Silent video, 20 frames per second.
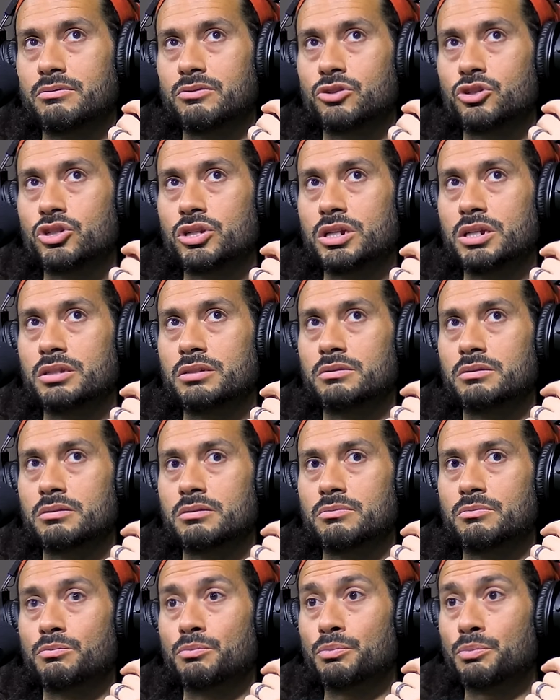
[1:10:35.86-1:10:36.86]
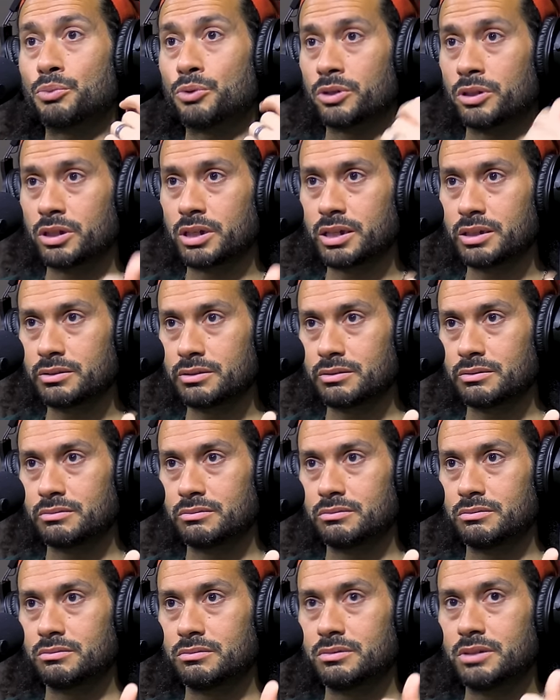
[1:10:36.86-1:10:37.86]
she's brilliant
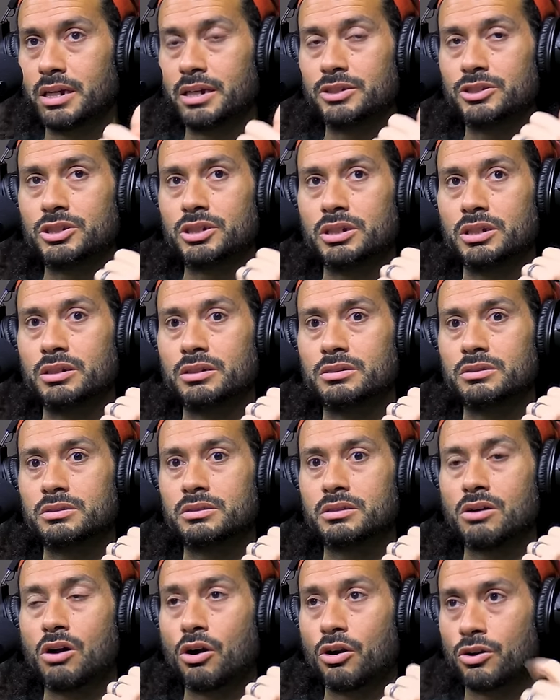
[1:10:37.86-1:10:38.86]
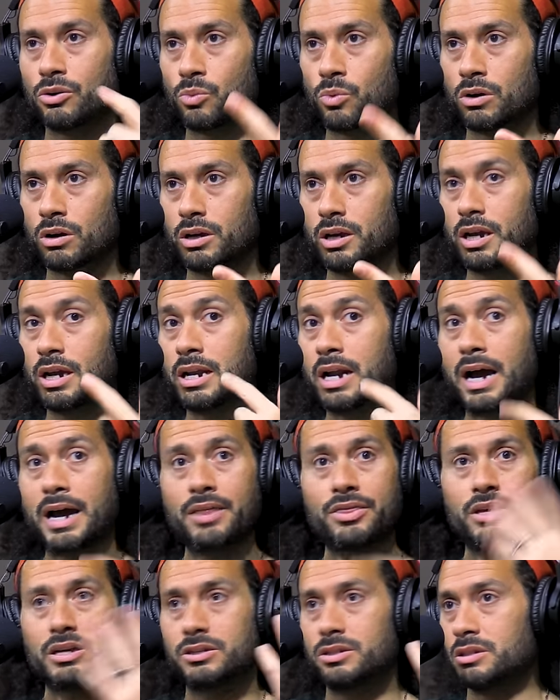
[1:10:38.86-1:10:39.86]
and she's hardworking, and I
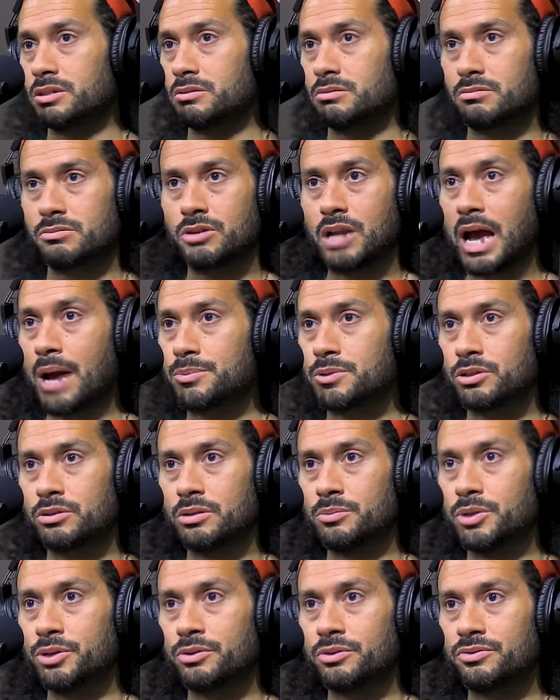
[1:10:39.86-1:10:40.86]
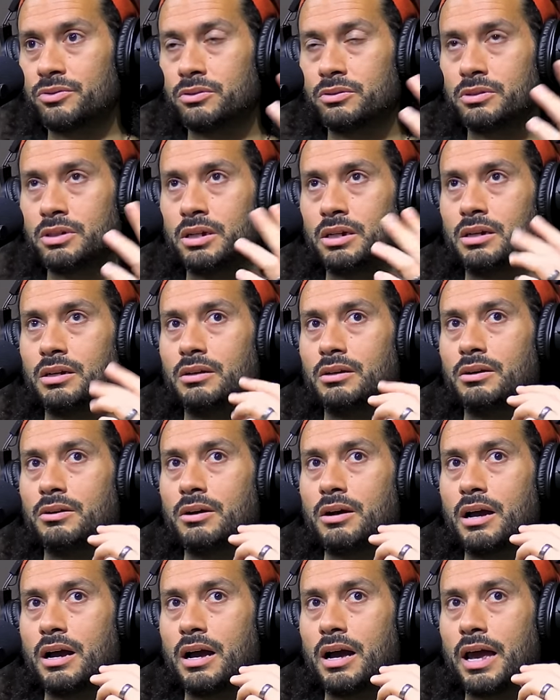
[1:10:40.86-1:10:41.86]
think she's absolutely beautiful.
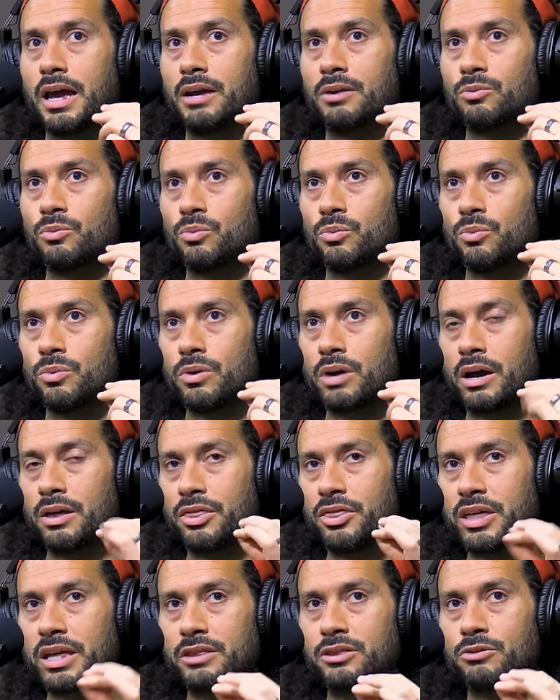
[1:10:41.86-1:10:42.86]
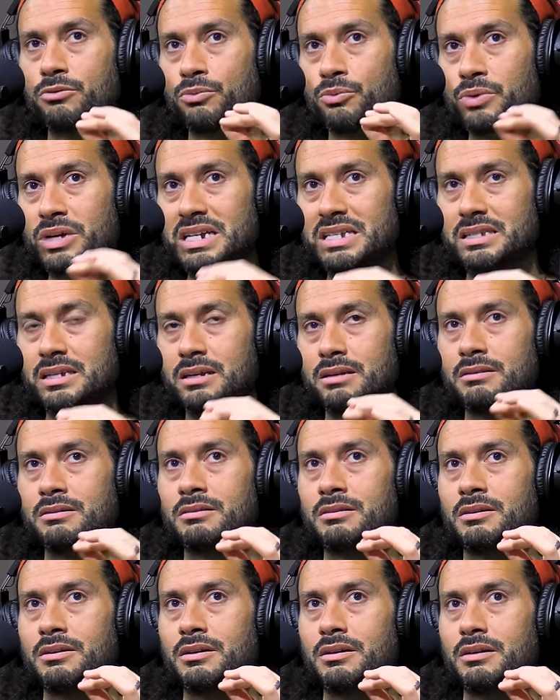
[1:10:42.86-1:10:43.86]
And I think the
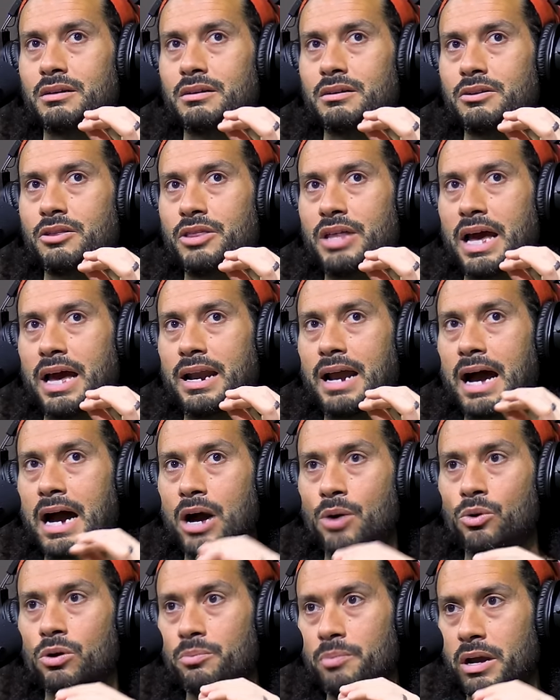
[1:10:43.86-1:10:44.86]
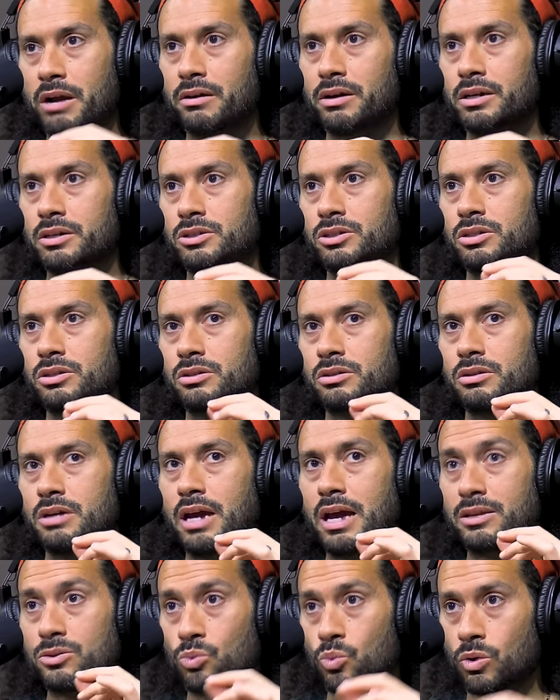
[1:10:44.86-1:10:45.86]
reason that our marriage
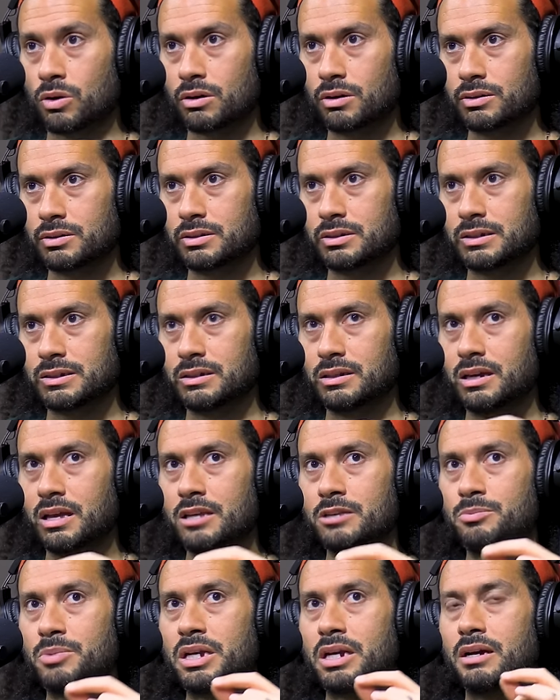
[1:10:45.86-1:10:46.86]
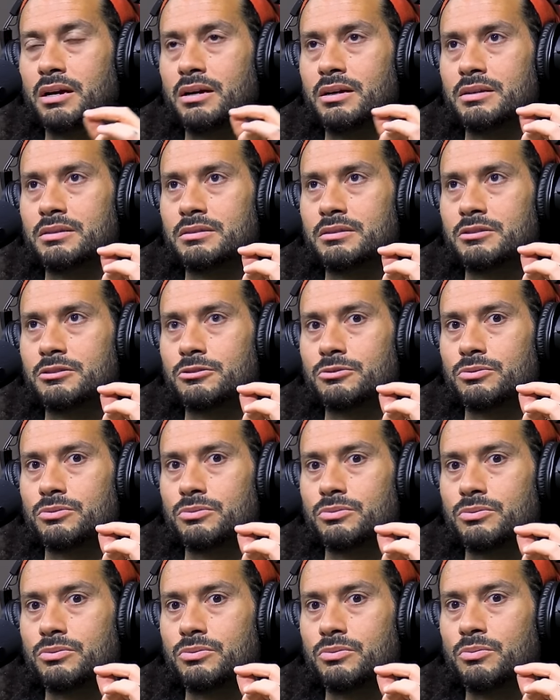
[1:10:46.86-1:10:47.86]
has worked is because
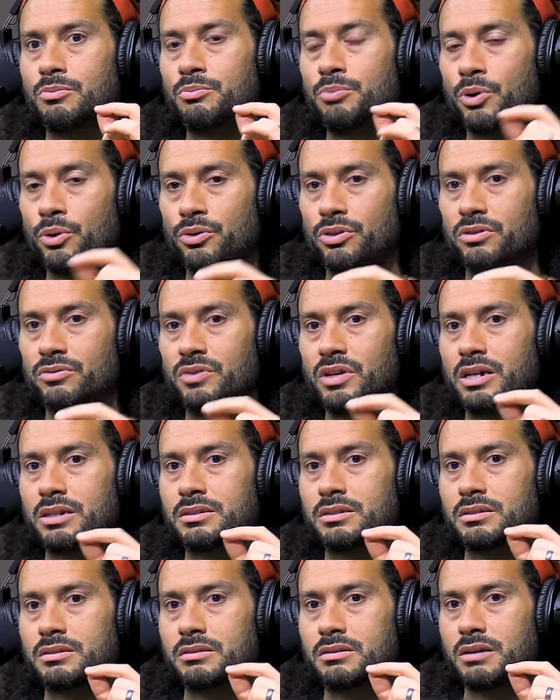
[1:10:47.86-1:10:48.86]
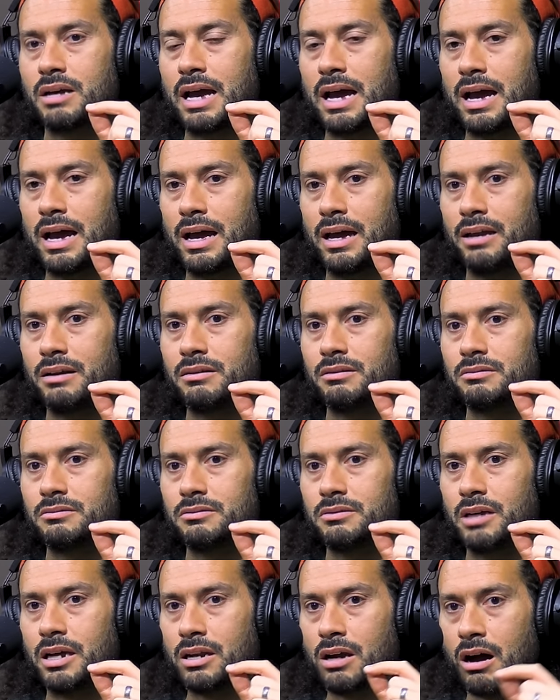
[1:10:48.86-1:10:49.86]
both of us had
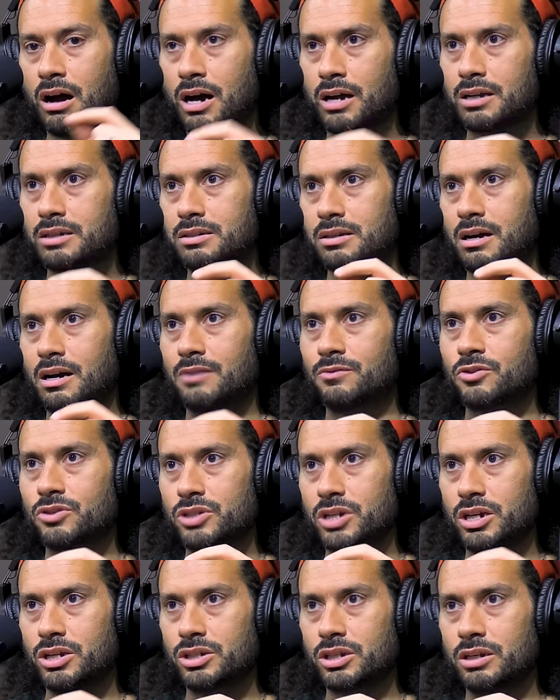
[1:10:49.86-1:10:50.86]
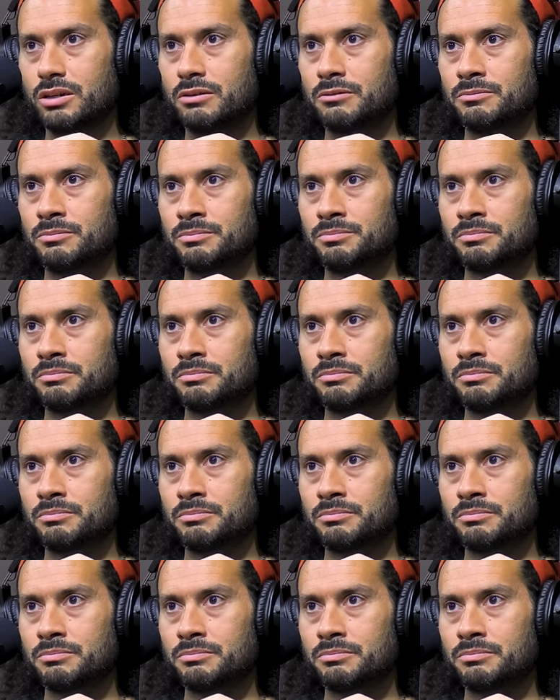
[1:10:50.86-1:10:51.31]
an honest conversation